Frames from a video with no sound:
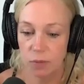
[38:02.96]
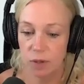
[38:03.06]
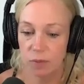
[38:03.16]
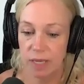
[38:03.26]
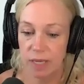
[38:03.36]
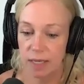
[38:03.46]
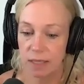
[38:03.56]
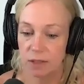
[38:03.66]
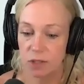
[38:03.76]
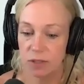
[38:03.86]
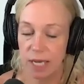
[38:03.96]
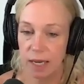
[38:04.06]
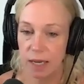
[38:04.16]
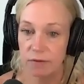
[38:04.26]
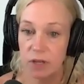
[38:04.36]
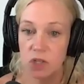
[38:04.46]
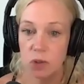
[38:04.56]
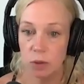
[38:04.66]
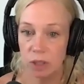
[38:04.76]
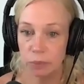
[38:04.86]
would be to take a
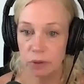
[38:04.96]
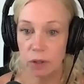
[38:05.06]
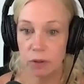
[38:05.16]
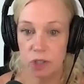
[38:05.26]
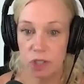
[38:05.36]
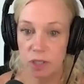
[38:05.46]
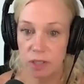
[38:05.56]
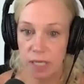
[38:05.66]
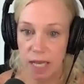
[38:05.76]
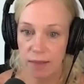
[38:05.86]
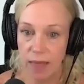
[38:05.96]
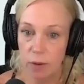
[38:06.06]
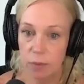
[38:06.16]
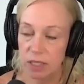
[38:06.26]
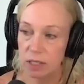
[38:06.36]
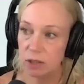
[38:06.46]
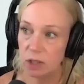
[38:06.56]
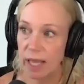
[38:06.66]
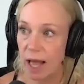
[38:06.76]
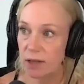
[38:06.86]
visual approach, and that would be to
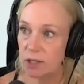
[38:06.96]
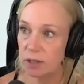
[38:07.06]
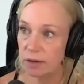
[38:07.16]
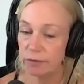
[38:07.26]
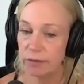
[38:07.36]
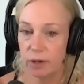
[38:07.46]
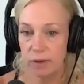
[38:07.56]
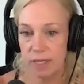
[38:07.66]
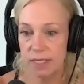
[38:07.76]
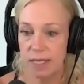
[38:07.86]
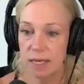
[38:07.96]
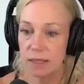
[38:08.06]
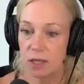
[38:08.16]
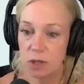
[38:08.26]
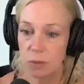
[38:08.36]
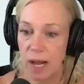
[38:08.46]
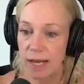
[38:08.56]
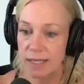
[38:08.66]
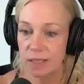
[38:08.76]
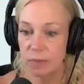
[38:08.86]
look out to the furthest thing that you could
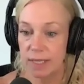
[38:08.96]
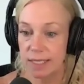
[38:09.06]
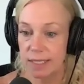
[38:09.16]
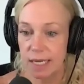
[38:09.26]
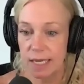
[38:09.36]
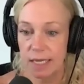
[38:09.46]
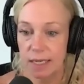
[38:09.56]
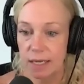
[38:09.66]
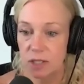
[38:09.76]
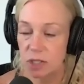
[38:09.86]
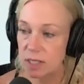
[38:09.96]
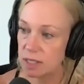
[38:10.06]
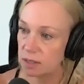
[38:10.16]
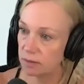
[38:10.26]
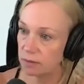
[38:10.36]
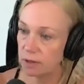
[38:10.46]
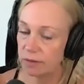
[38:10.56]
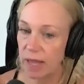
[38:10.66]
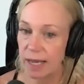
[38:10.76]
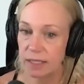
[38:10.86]
possibly see and just
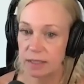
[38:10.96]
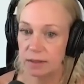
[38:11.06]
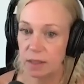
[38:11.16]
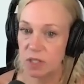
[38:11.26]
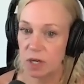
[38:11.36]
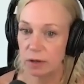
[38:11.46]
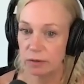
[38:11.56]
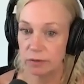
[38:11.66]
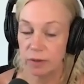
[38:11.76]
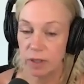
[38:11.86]
reflect, observe.